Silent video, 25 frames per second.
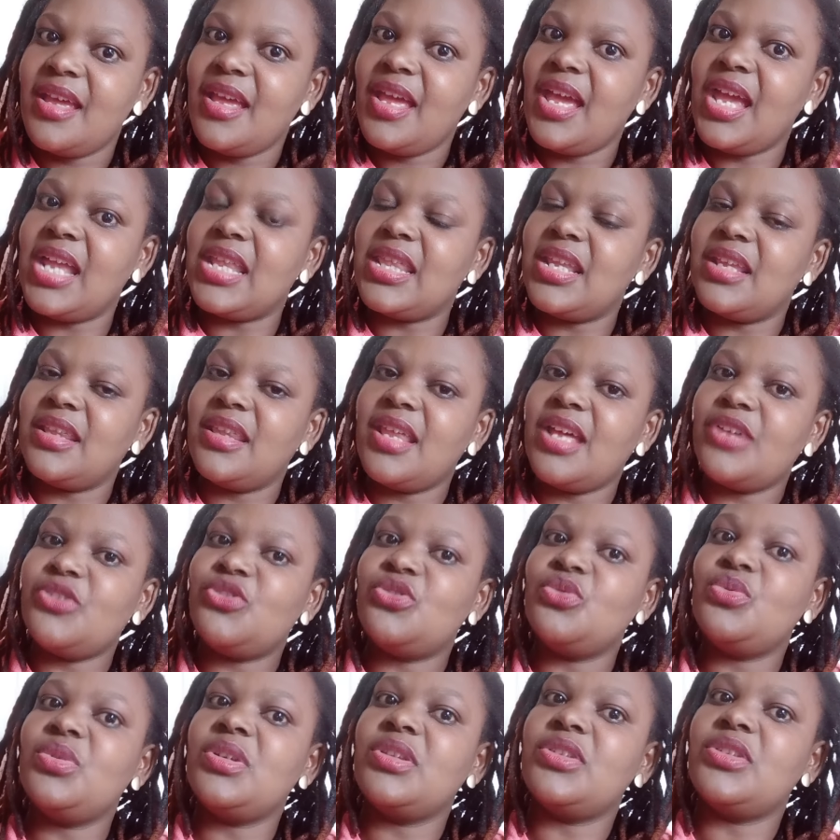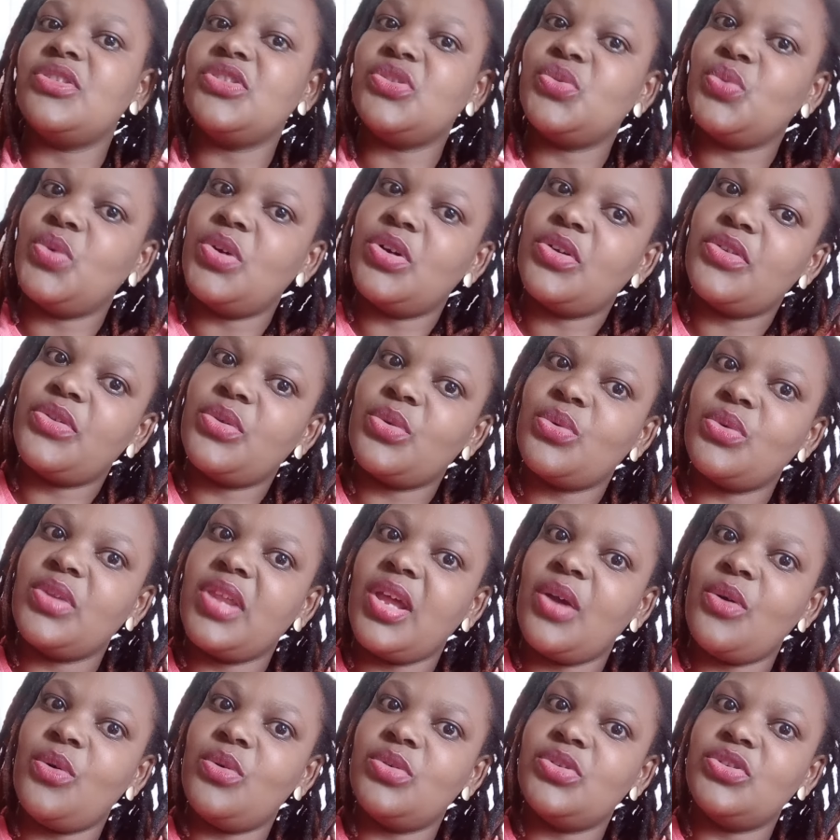and then they're doing this work through
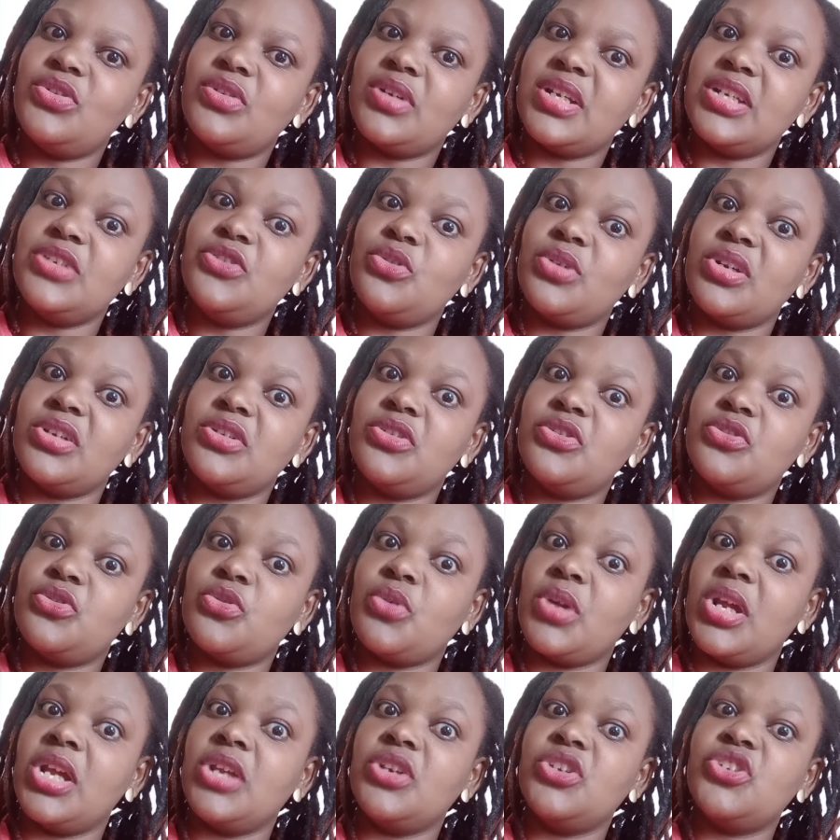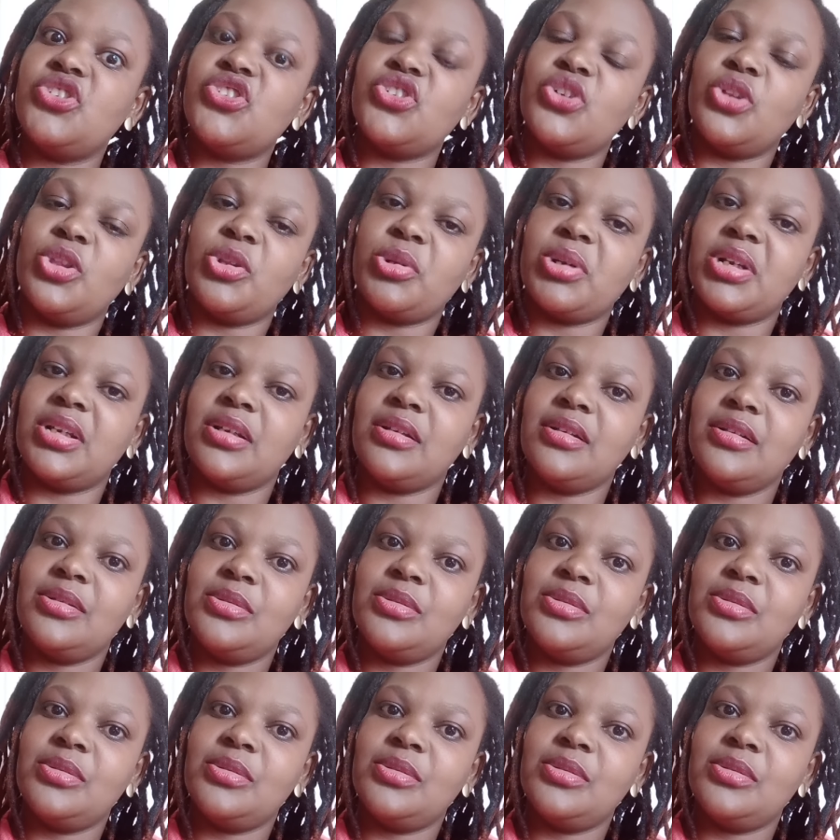their own great great grandchildren.